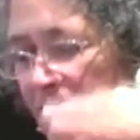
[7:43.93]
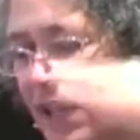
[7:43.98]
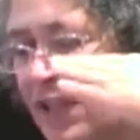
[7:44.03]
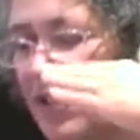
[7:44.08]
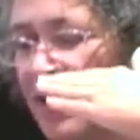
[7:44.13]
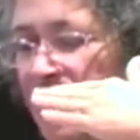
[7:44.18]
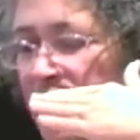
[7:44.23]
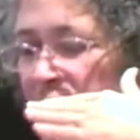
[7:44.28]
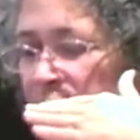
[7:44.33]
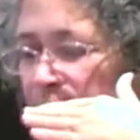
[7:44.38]

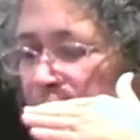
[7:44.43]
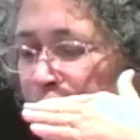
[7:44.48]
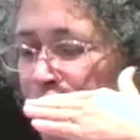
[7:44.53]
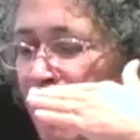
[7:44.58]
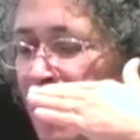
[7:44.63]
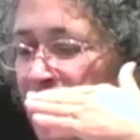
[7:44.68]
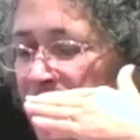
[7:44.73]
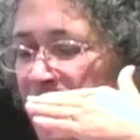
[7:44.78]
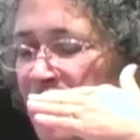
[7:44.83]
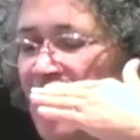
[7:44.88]
and the
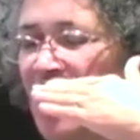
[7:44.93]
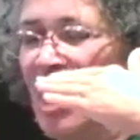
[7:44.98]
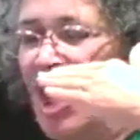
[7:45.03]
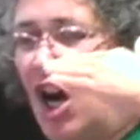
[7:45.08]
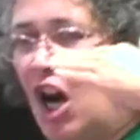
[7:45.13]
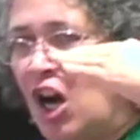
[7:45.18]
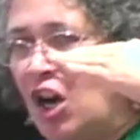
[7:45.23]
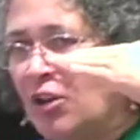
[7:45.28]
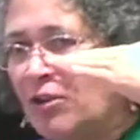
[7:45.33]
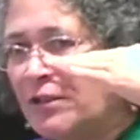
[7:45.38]
oppressed
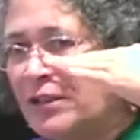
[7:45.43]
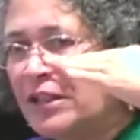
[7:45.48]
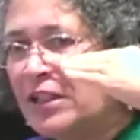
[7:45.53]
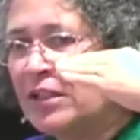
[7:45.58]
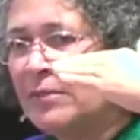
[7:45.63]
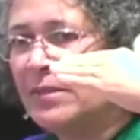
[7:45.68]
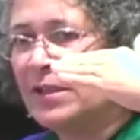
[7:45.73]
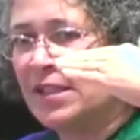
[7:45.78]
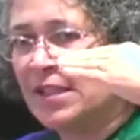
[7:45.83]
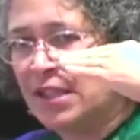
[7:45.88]
are
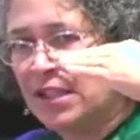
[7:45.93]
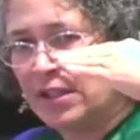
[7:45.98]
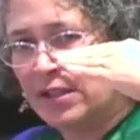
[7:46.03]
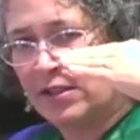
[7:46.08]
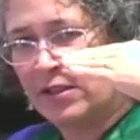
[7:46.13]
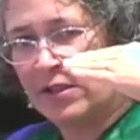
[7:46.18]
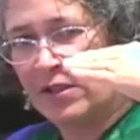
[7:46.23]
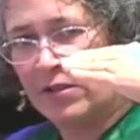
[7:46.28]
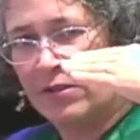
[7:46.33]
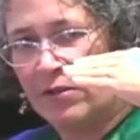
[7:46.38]

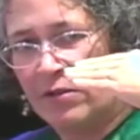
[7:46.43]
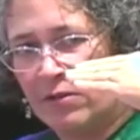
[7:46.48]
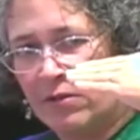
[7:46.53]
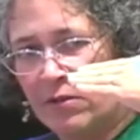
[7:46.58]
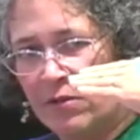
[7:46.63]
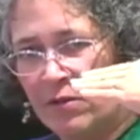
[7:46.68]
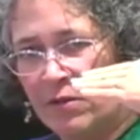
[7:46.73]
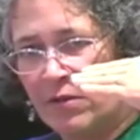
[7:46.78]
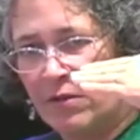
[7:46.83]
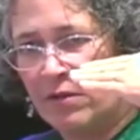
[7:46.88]
limited
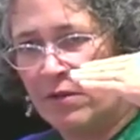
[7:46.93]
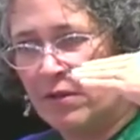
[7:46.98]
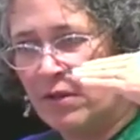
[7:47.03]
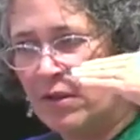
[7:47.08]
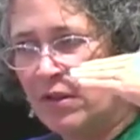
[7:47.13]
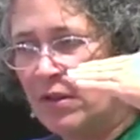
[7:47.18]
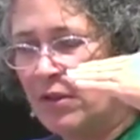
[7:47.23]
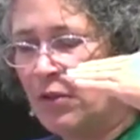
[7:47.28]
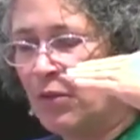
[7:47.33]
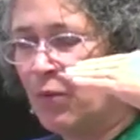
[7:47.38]

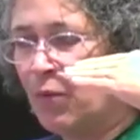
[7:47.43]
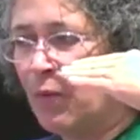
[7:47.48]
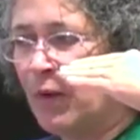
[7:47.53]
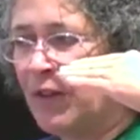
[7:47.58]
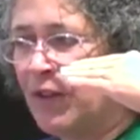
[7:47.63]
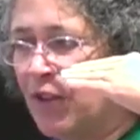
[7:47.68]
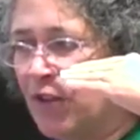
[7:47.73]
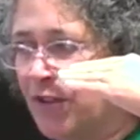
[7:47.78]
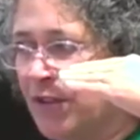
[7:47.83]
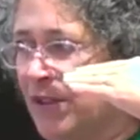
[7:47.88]

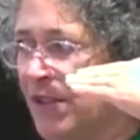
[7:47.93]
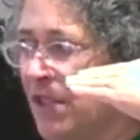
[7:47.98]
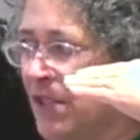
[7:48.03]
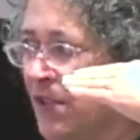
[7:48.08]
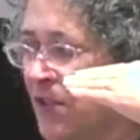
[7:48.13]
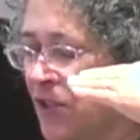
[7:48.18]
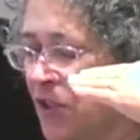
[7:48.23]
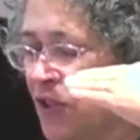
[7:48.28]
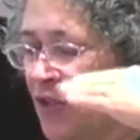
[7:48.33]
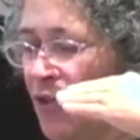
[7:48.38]
when there is
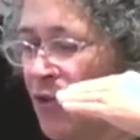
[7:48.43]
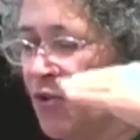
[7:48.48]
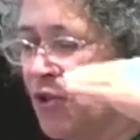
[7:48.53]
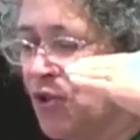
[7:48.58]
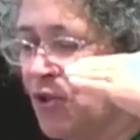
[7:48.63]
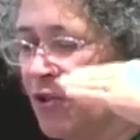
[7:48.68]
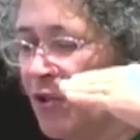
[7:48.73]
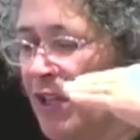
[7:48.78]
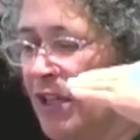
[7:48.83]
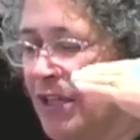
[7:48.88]

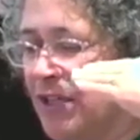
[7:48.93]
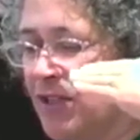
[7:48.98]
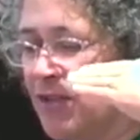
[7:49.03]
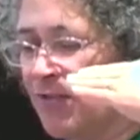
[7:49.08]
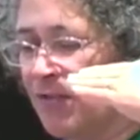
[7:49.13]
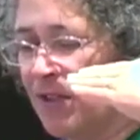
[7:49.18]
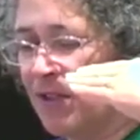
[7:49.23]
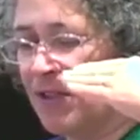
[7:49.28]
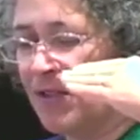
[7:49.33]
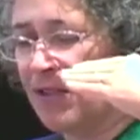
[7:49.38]

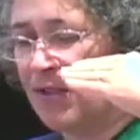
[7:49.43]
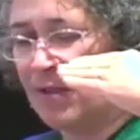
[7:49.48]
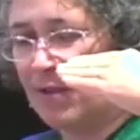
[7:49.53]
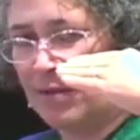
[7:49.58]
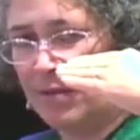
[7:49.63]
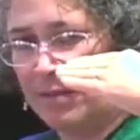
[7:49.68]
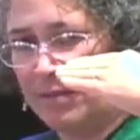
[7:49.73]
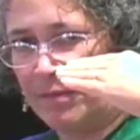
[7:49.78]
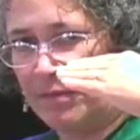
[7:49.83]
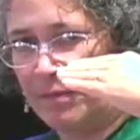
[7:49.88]
institutionalized
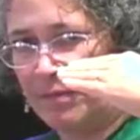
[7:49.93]
racism.